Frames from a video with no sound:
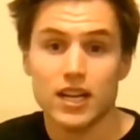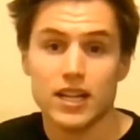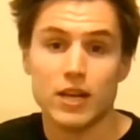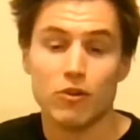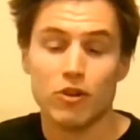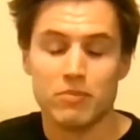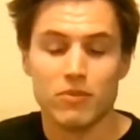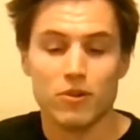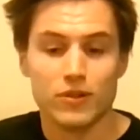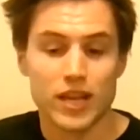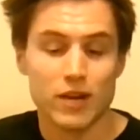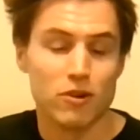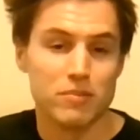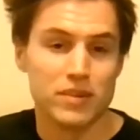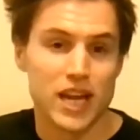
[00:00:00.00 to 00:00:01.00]
they
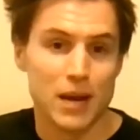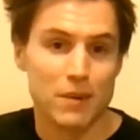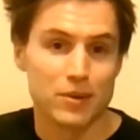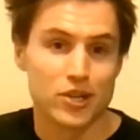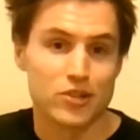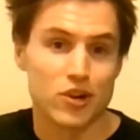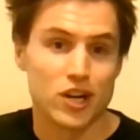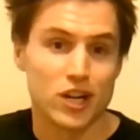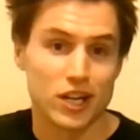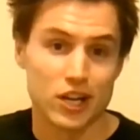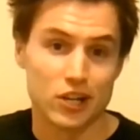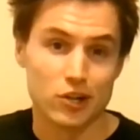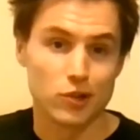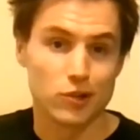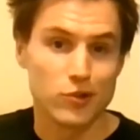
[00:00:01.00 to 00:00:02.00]
will be able to draw a
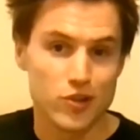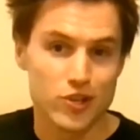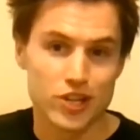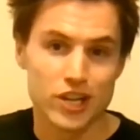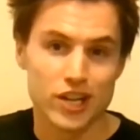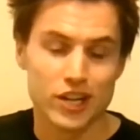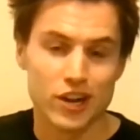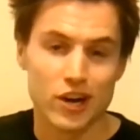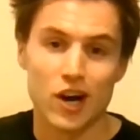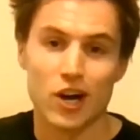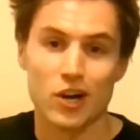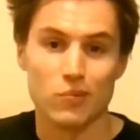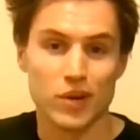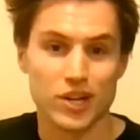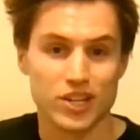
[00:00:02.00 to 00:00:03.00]
conclusion
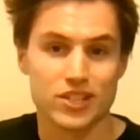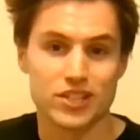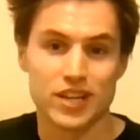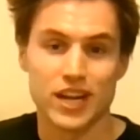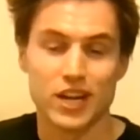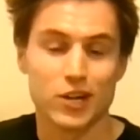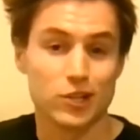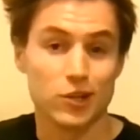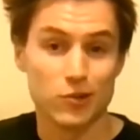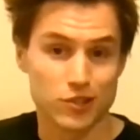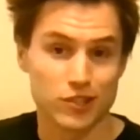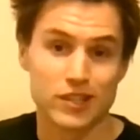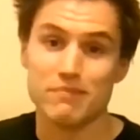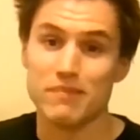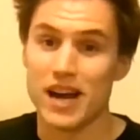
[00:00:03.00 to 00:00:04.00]
on which site
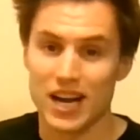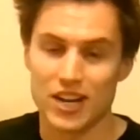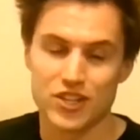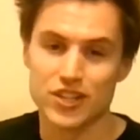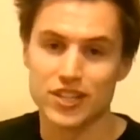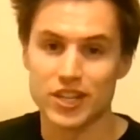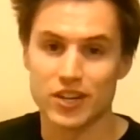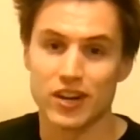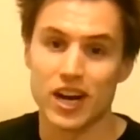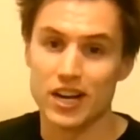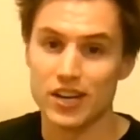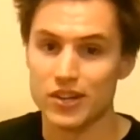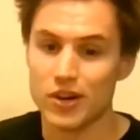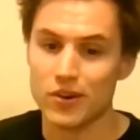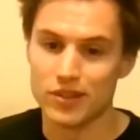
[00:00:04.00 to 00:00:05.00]
closely matches their
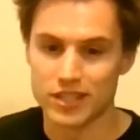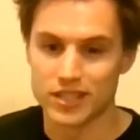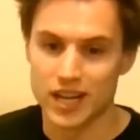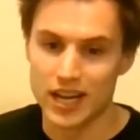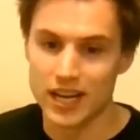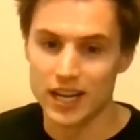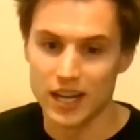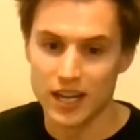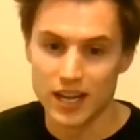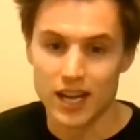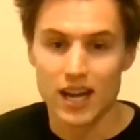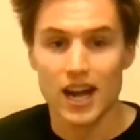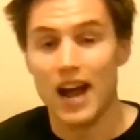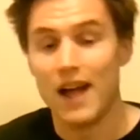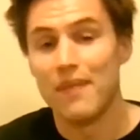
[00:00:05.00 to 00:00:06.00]
unknown site,
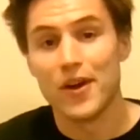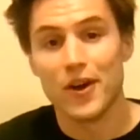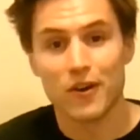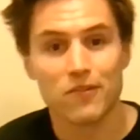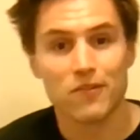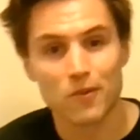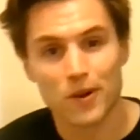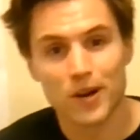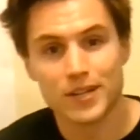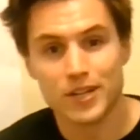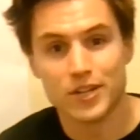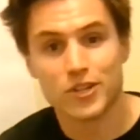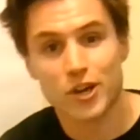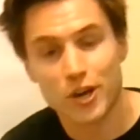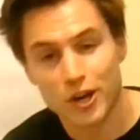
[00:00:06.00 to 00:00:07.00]
and therefore
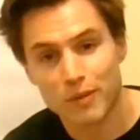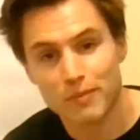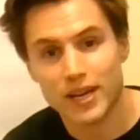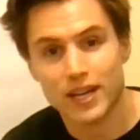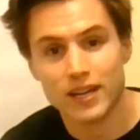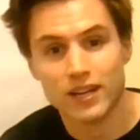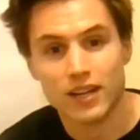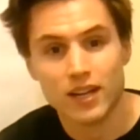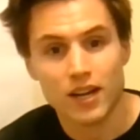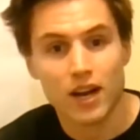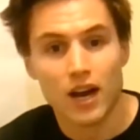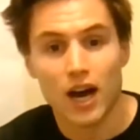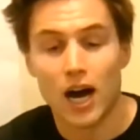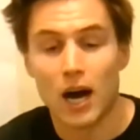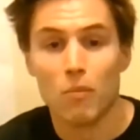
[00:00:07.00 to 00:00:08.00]
determine
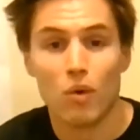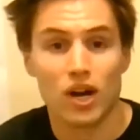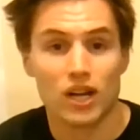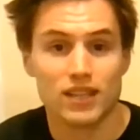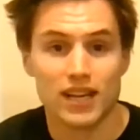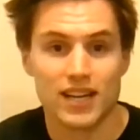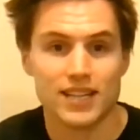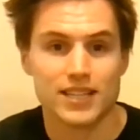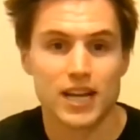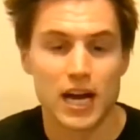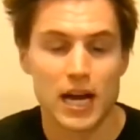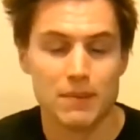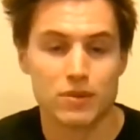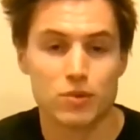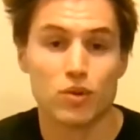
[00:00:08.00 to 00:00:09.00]
what land
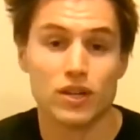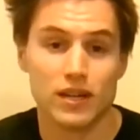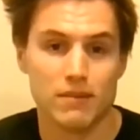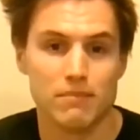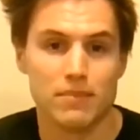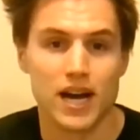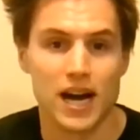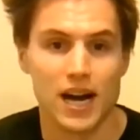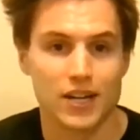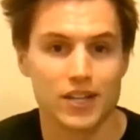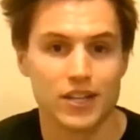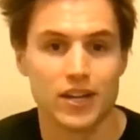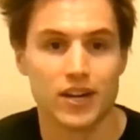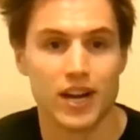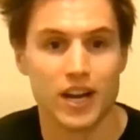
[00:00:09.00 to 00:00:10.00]
types will
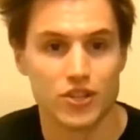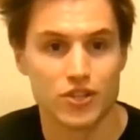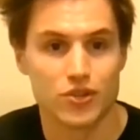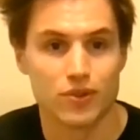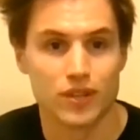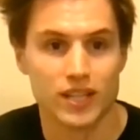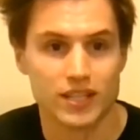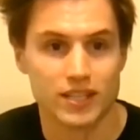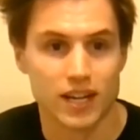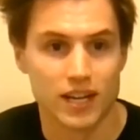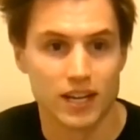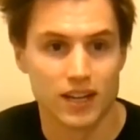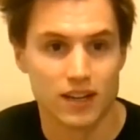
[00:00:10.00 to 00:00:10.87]
impact their estuarine site.